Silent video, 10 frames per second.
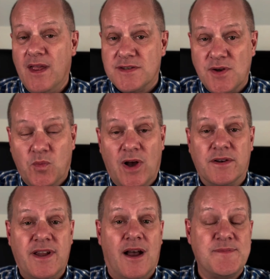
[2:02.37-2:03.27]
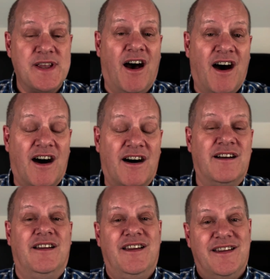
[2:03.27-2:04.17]
So World Cups are
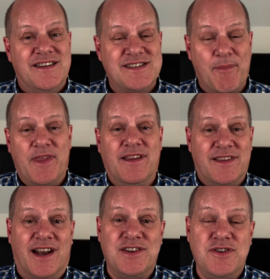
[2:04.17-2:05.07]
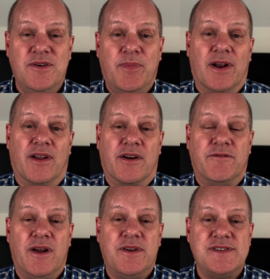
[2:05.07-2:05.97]
something that I do put a lot of
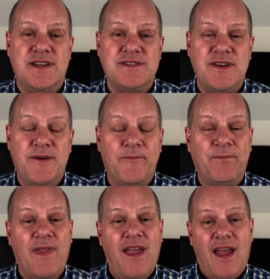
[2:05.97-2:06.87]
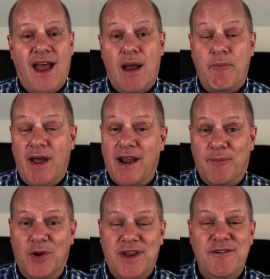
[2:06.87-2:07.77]
focus into, and
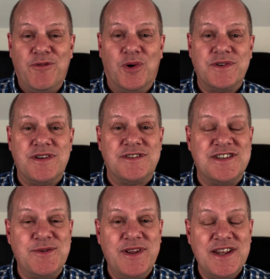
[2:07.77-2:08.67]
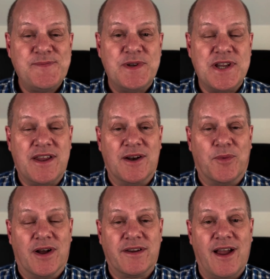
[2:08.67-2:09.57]
I'm looking forward to doing this particular
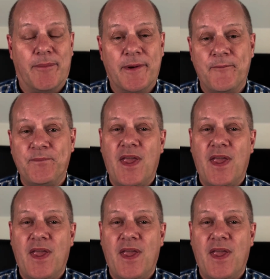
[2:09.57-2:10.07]
World Cup.